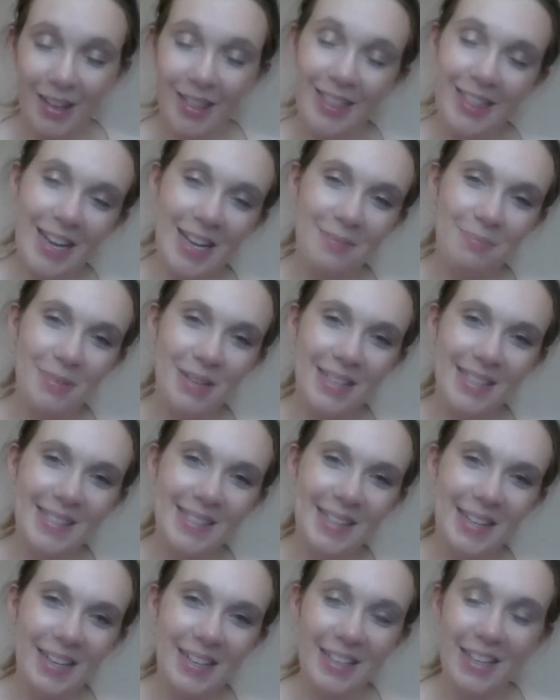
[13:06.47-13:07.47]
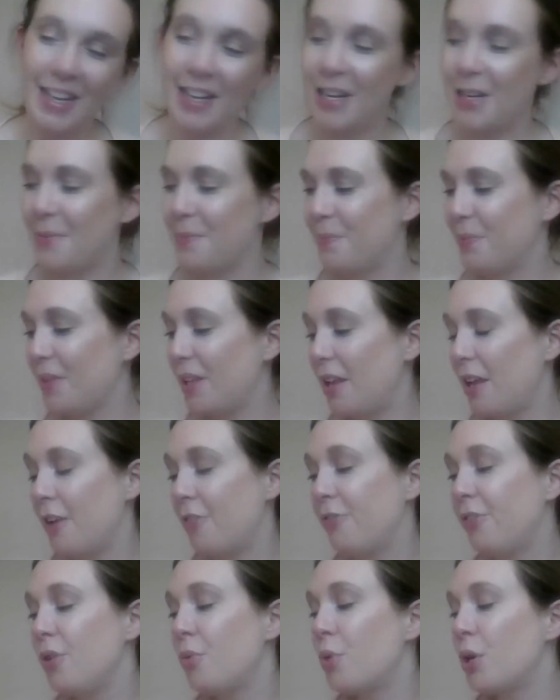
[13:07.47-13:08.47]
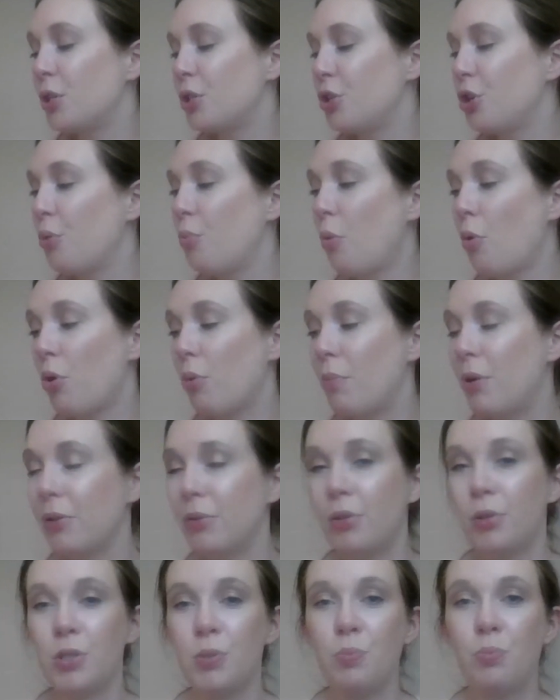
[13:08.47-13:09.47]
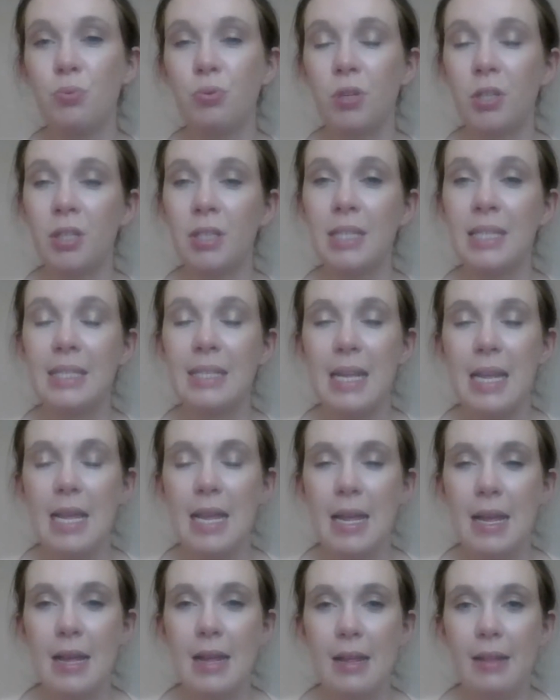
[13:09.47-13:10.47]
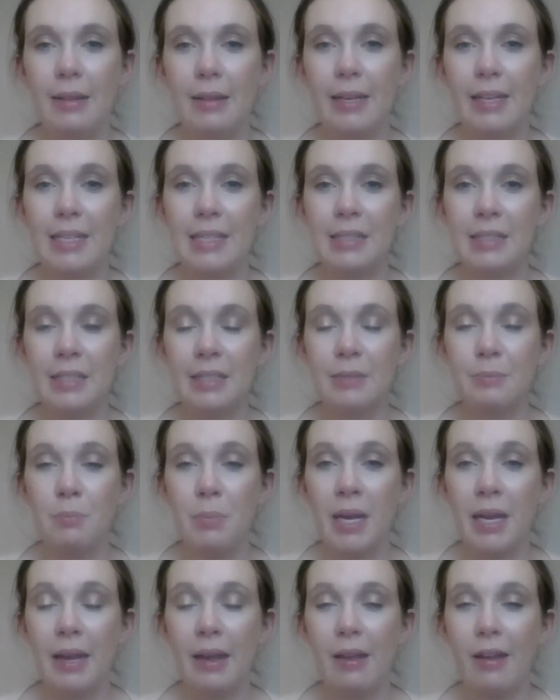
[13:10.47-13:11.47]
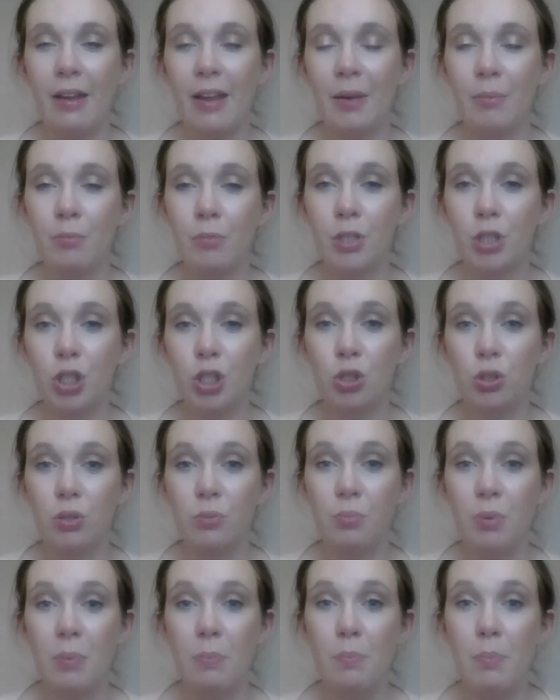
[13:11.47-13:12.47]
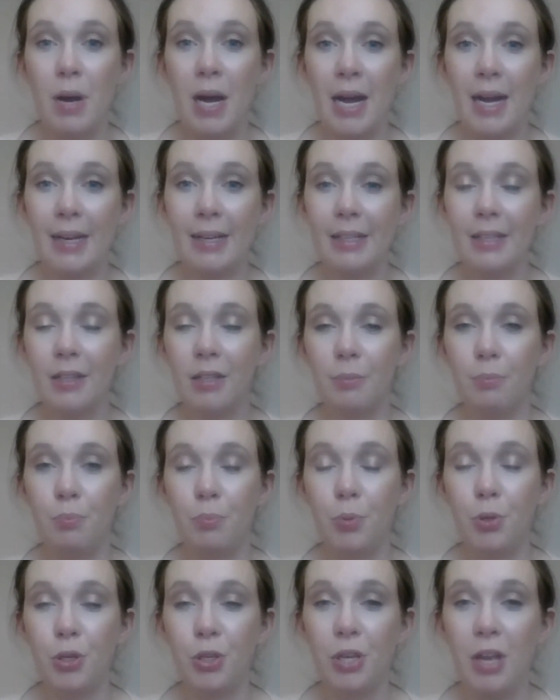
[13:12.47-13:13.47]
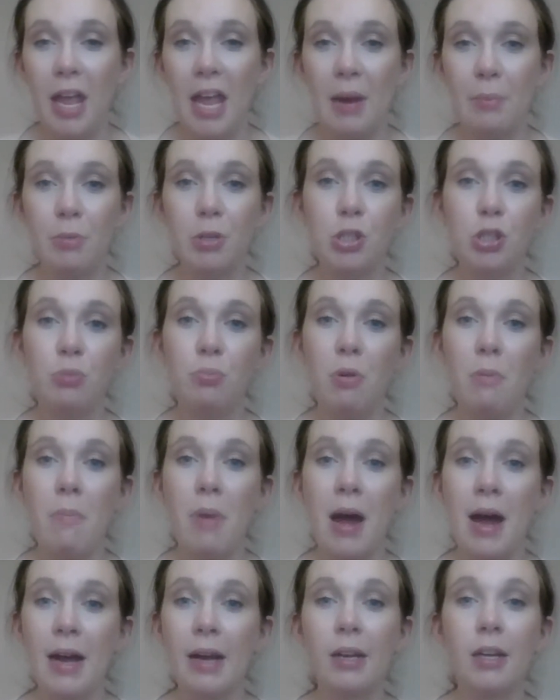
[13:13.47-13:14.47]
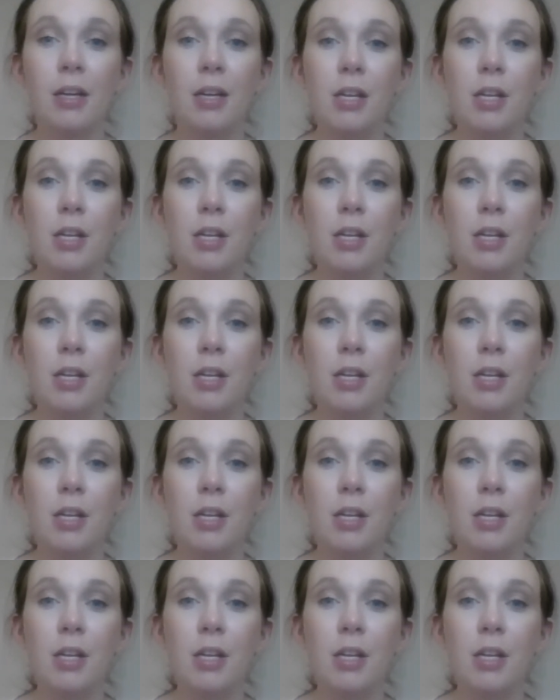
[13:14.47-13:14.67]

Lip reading: that being said, if you want to know more about those products, like I said, my camera should be back. The good camera should be back.